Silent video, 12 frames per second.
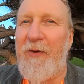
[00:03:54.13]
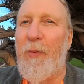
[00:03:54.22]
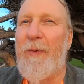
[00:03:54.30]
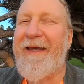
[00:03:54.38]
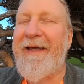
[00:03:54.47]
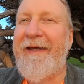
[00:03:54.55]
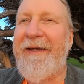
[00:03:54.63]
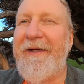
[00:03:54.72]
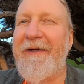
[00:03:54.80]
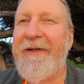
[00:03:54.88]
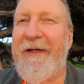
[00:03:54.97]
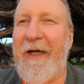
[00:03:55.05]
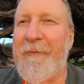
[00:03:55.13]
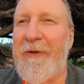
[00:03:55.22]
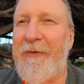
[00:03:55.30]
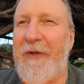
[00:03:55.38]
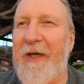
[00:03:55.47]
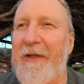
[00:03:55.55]
We are here
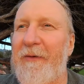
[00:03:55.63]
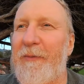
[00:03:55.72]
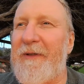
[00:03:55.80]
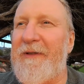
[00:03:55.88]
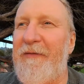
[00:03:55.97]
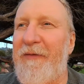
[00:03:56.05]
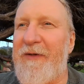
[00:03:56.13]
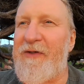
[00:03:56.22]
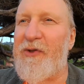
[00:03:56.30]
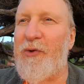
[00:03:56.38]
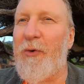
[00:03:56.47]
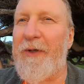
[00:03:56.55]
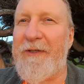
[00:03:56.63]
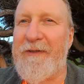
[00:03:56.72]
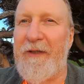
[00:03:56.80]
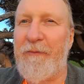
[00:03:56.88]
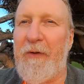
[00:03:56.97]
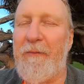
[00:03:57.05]
coming together with different stories
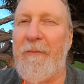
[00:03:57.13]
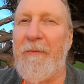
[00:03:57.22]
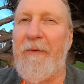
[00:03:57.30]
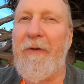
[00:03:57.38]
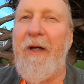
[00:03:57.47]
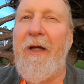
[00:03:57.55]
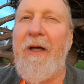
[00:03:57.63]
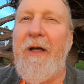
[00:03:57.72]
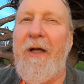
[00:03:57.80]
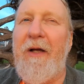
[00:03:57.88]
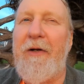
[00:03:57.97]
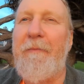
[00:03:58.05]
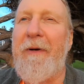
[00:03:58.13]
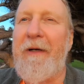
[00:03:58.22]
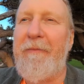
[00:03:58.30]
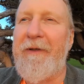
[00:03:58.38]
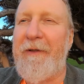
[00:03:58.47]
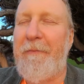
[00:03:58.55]
and we
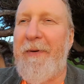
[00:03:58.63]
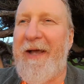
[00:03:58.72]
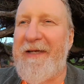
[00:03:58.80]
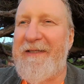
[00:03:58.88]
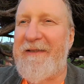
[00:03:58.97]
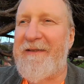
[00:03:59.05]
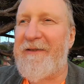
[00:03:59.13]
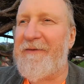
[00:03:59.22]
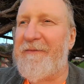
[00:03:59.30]
remember the past